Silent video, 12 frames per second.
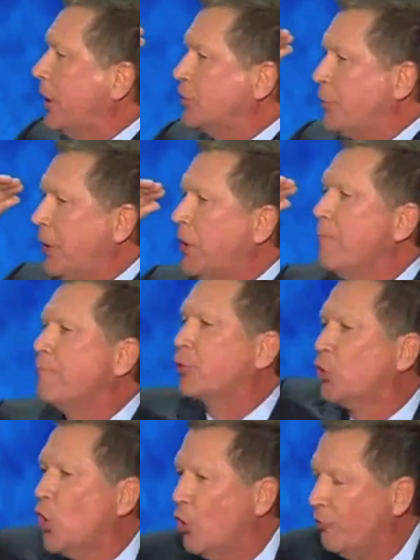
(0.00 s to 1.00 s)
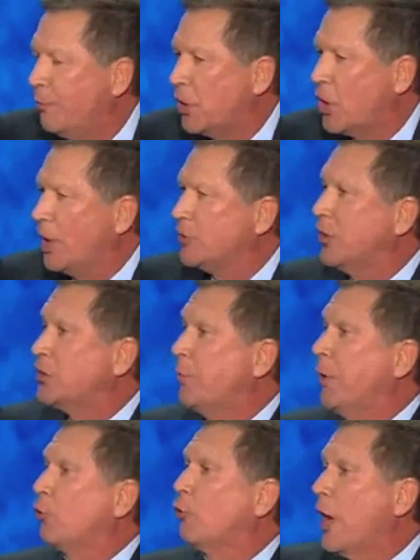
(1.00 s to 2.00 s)
has been improved because it's
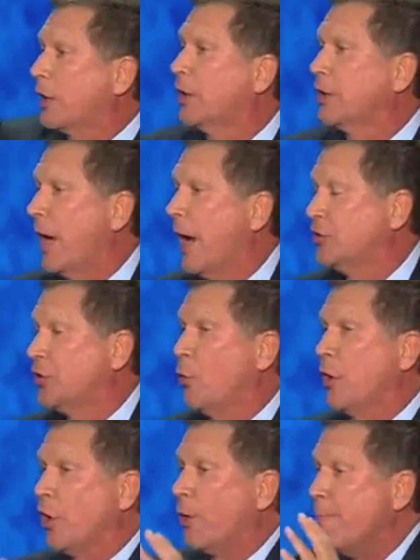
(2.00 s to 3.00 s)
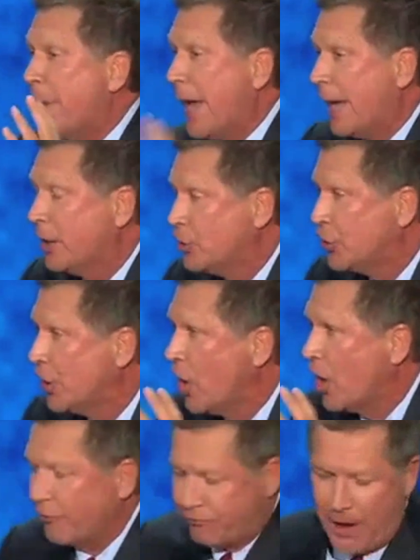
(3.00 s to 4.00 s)
been recognized that we are managing
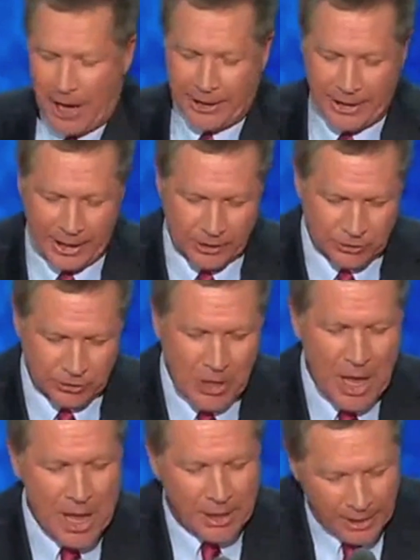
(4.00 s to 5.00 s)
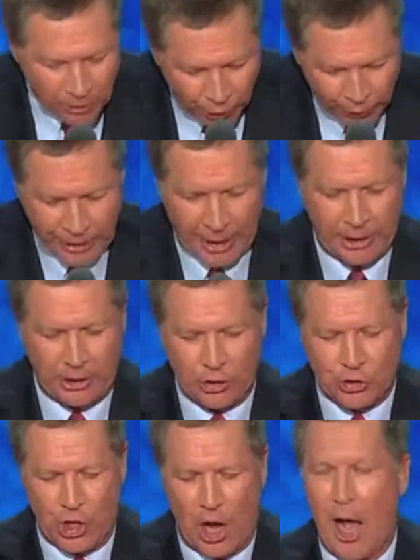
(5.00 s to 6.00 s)
our finances and
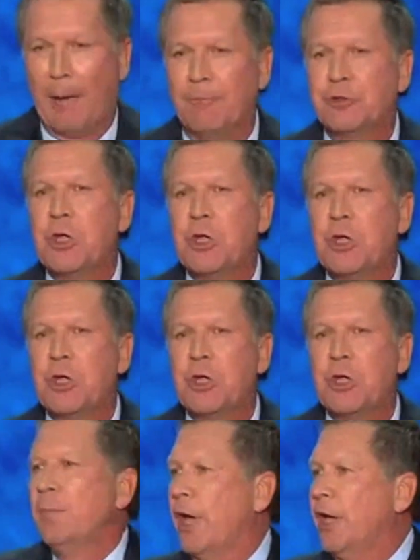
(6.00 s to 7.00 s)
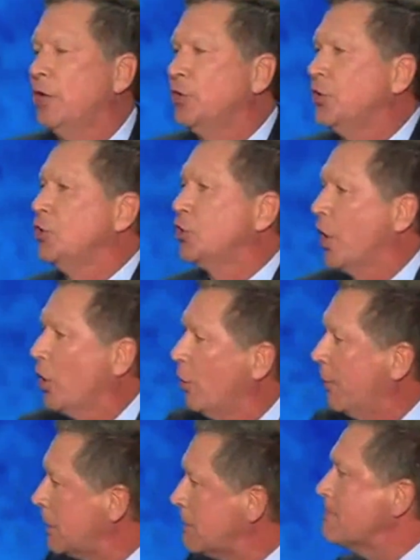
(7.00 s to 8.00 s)
creating jobs. But ladies and
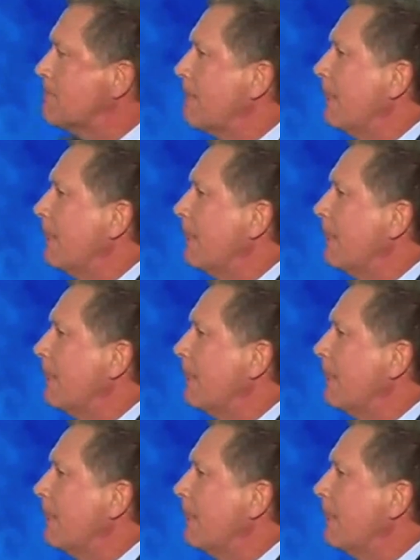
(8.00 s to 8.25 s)
gentlemen,